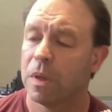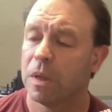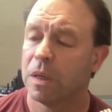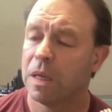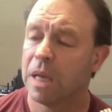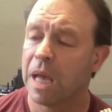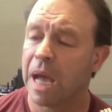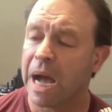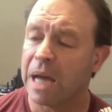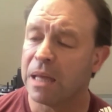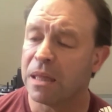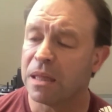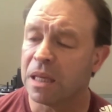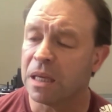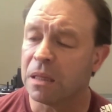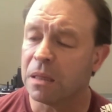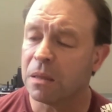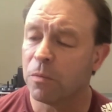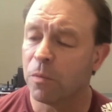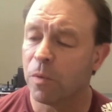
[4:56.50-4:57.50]
Yeah, I
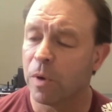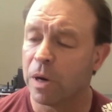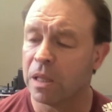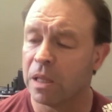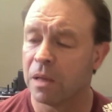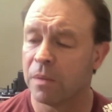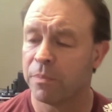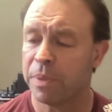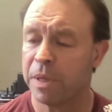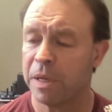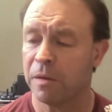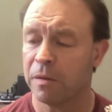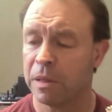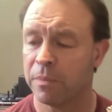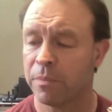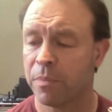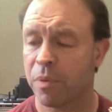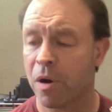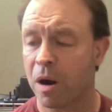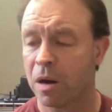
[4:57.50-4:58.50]
think one of the
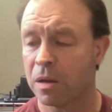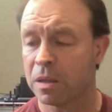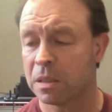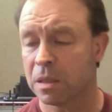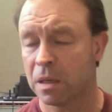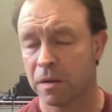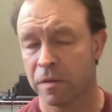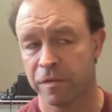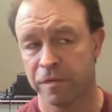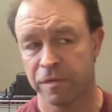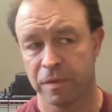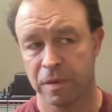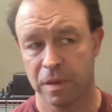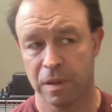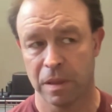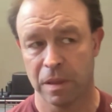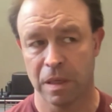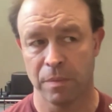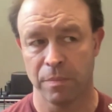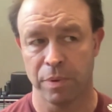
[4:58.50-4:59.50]
appealing parts of
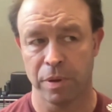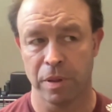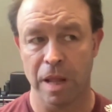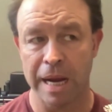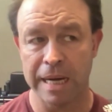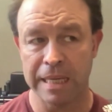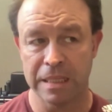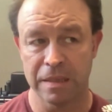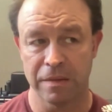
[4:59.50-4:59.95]
the Pilates